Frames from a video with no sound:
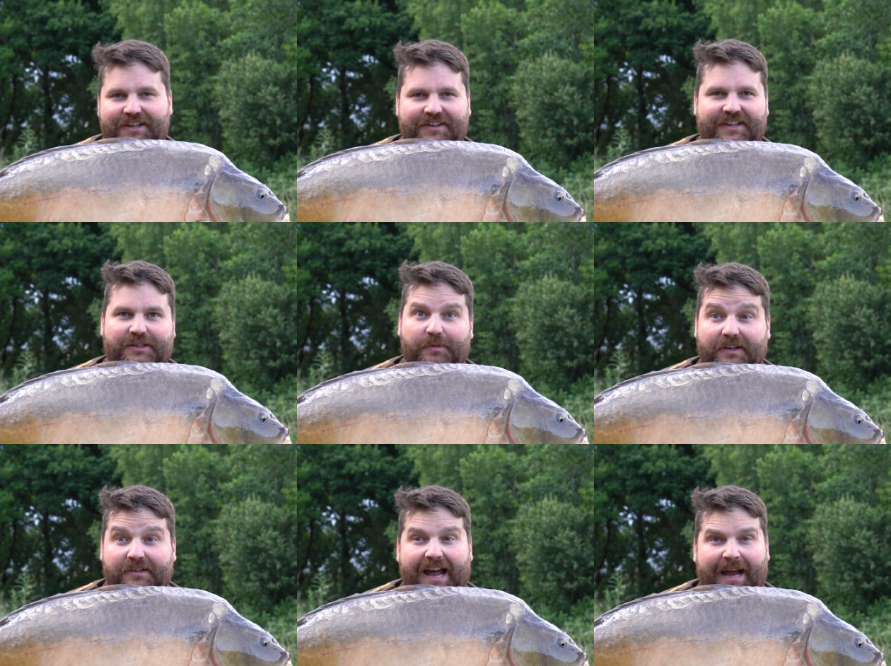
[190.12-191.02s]
this
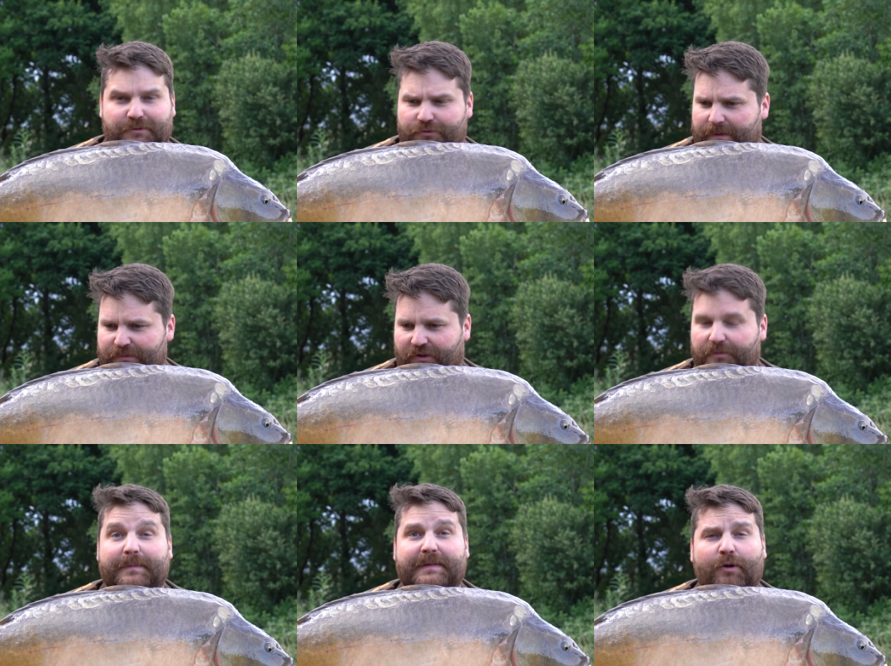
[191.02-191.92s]
one absolutely ripped
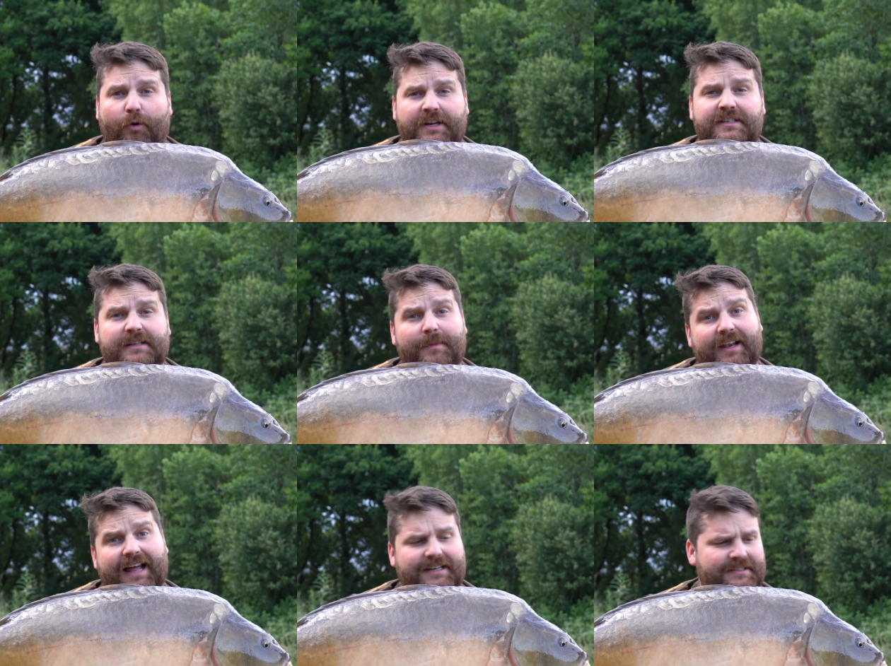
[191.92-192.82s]
off. We've been talking to some of
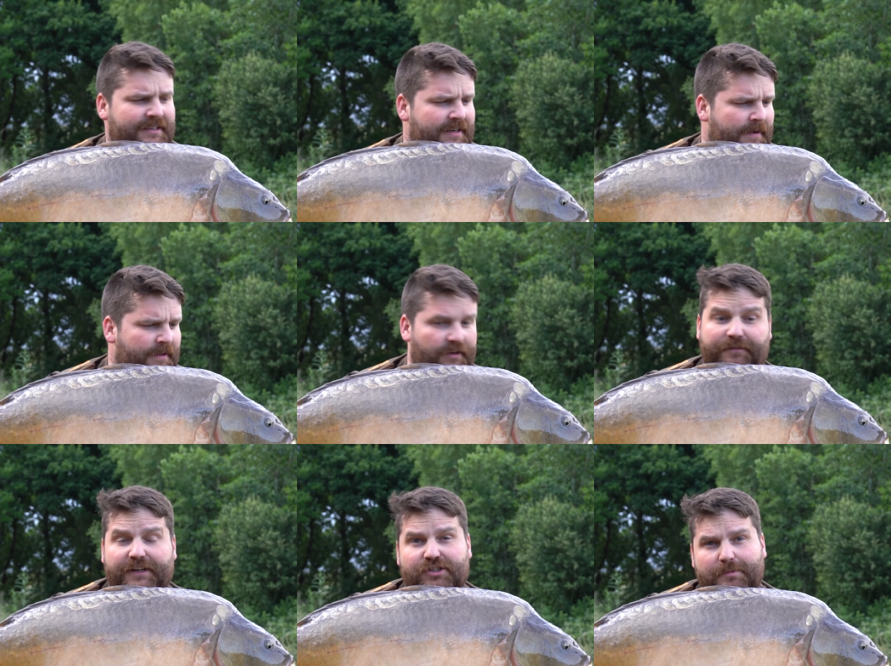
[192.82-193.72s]
the lads that
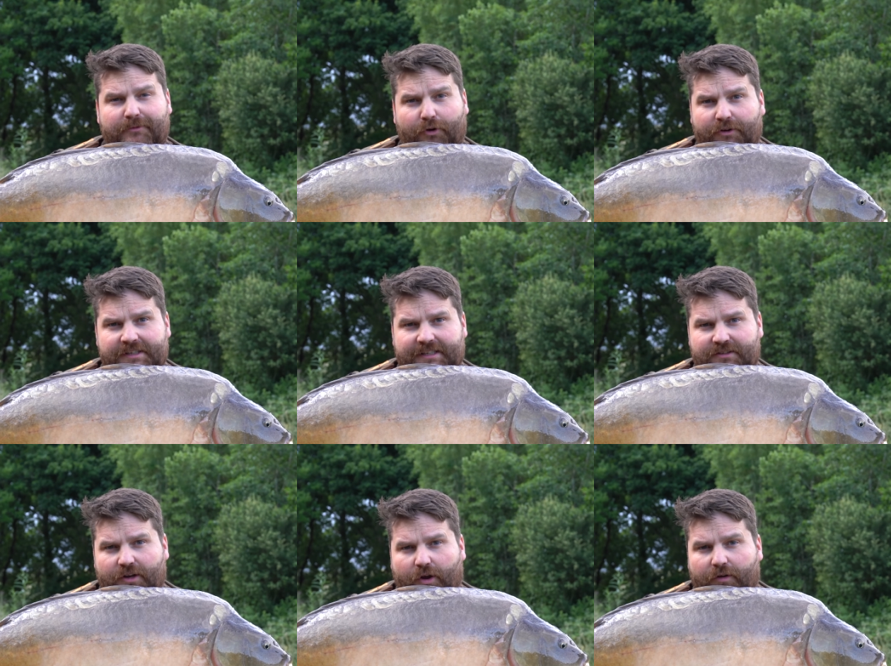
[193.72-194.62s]
have fished here before, and they say
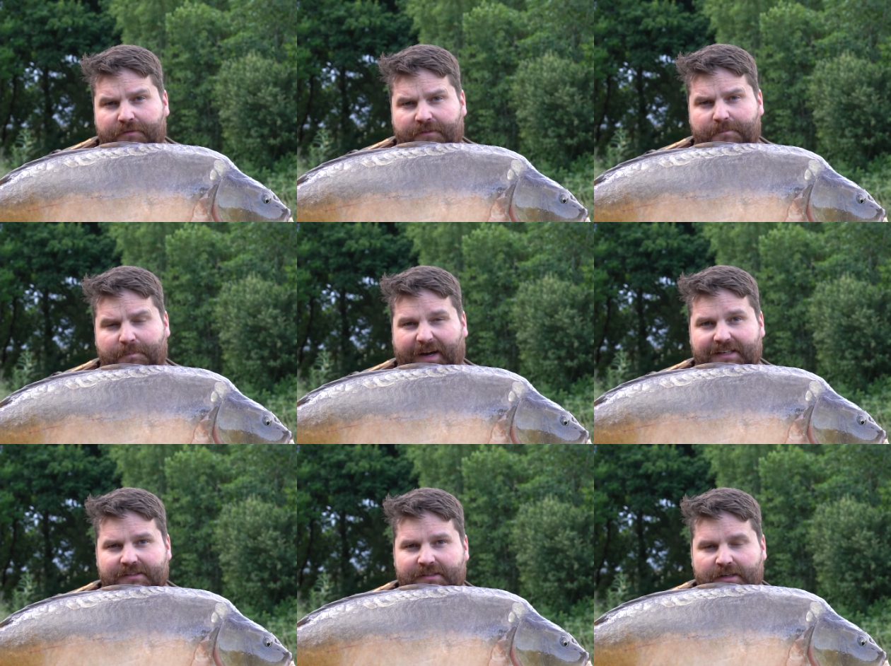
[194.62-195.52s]
there's a lot of
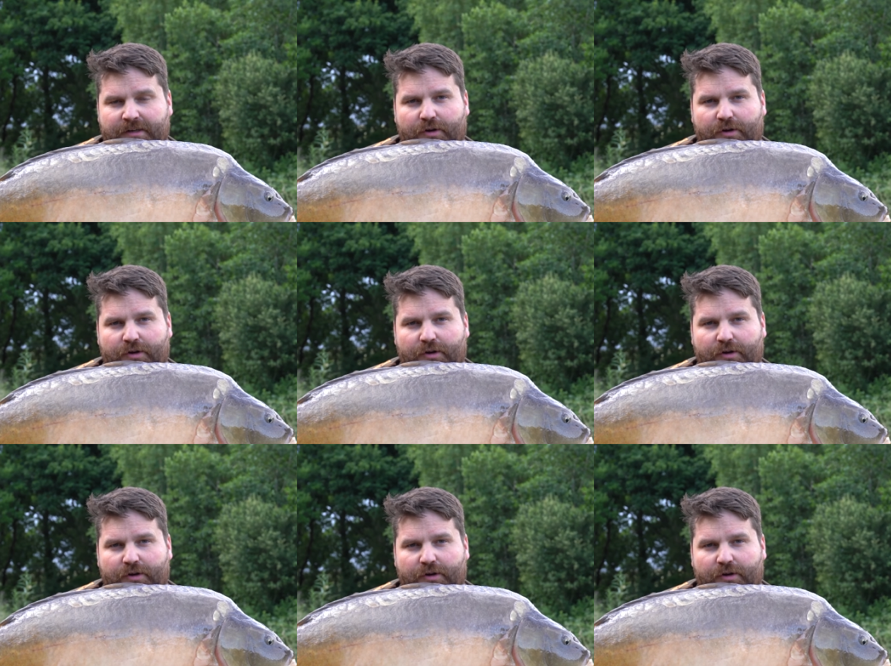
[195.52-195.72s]
bites